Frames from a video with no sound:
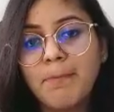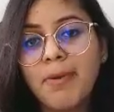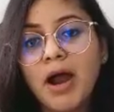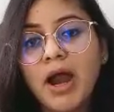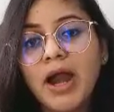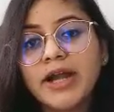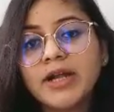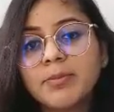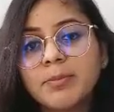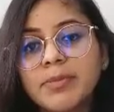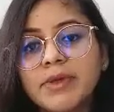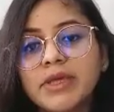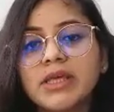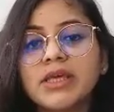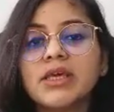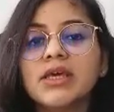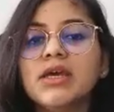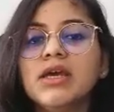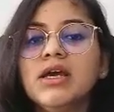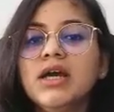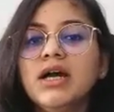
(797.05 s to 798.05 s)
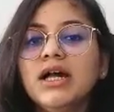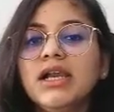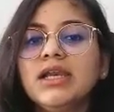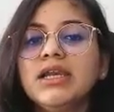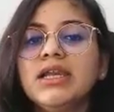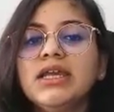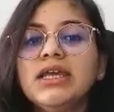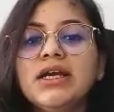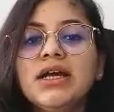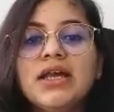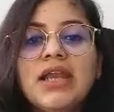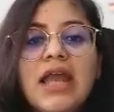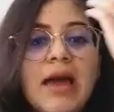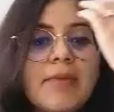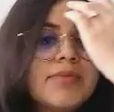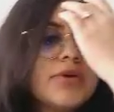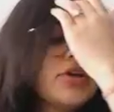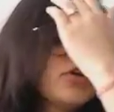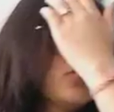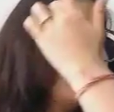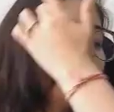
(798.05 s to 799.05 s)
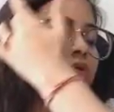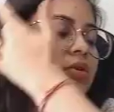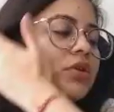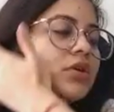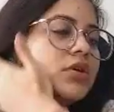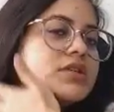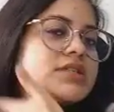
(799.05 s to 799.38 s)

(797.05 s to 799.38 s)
Part B, legal aptitude.